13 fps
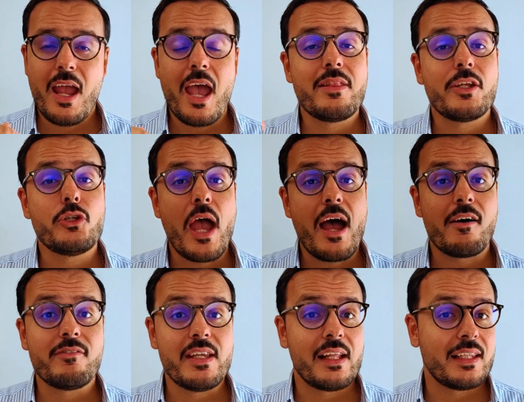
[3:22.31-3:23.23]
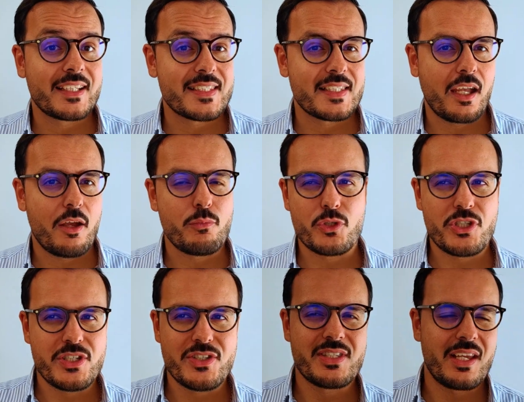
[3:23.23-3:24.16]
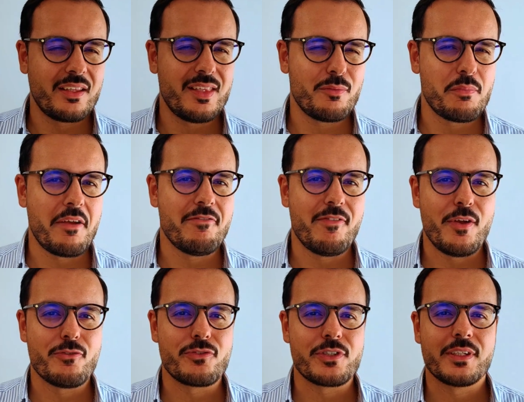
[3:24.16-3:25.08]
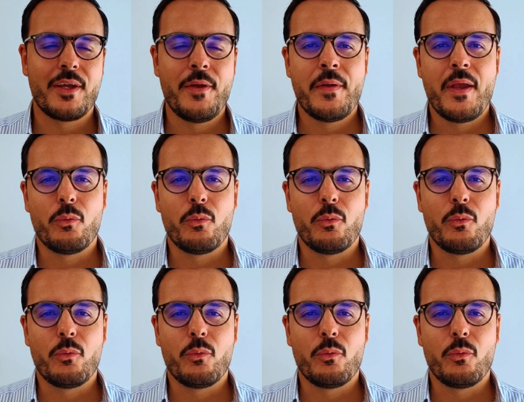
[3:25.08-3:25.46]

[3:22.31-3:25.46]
And then you have the L'Extrême, which is, I think, my favorite,